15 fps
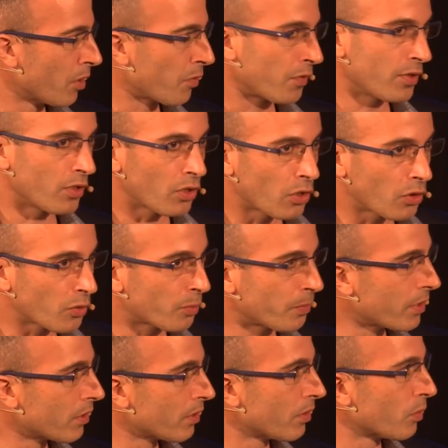of the
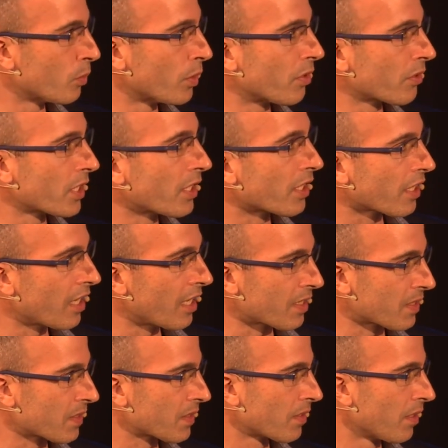urban working
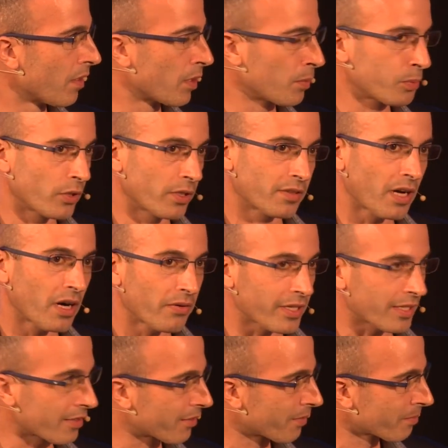class, the
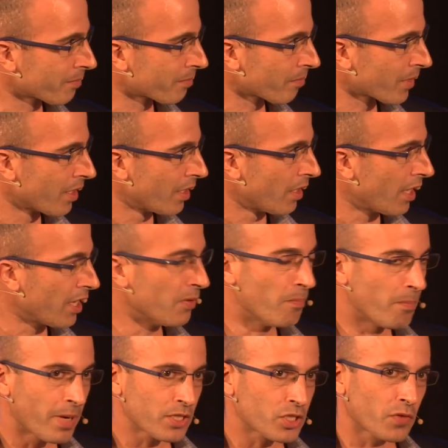proletariat,
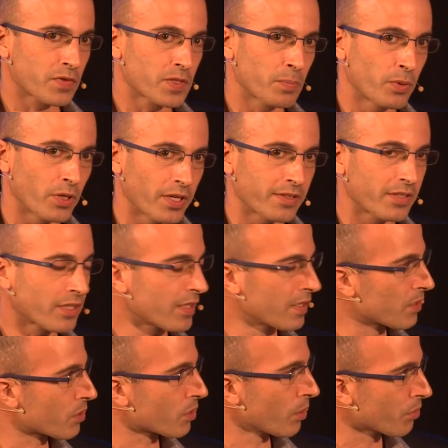and much of the political
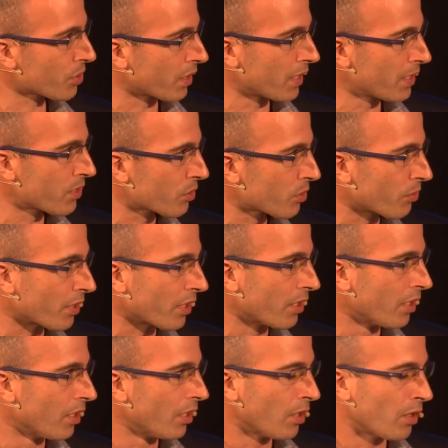and social history
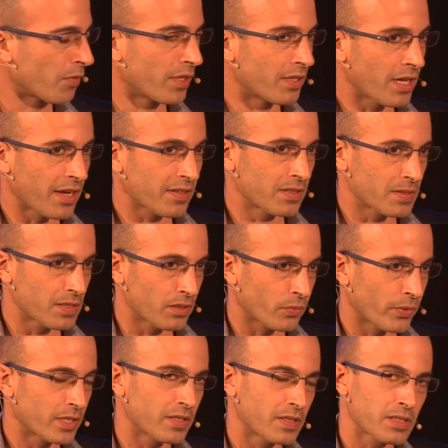of the 19th and
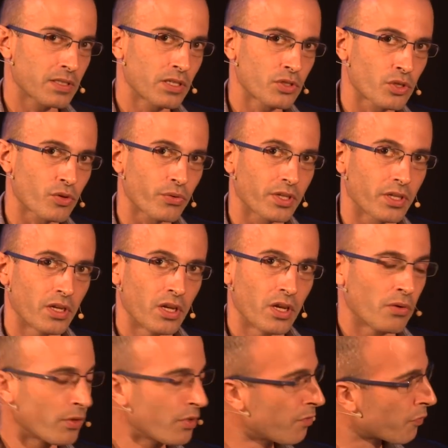20th century
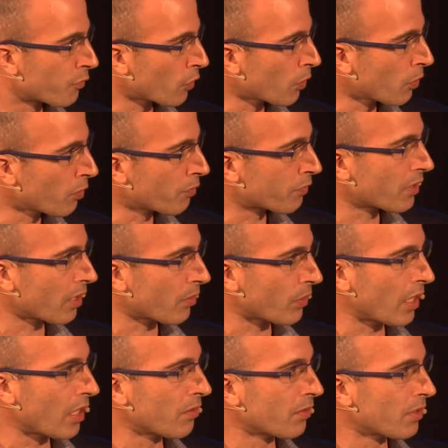revolved
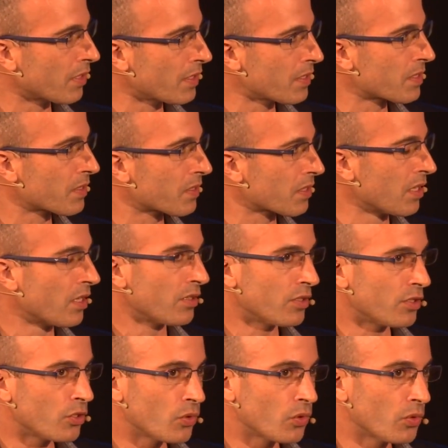around this
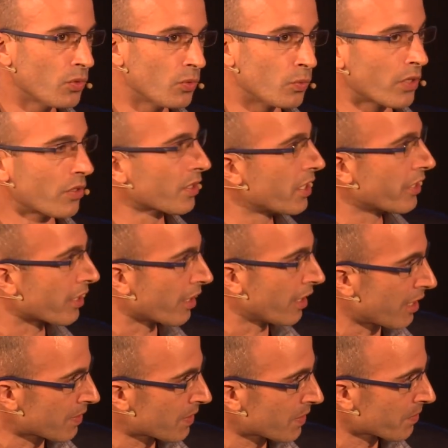new working
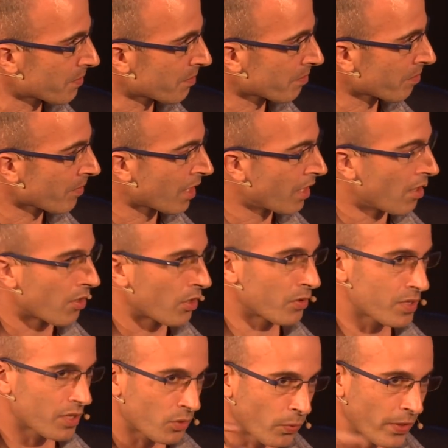class, so
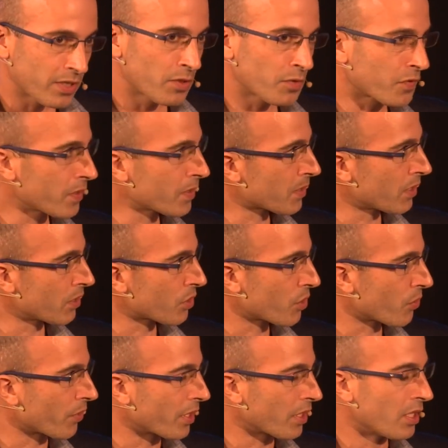the 21st
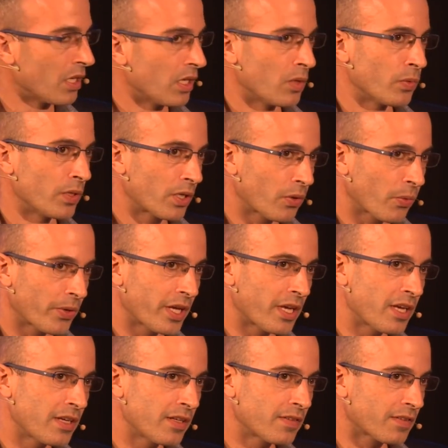century will
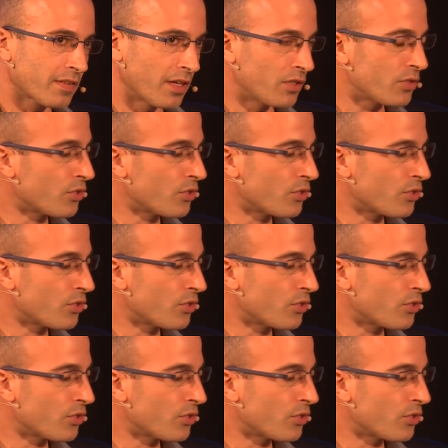create a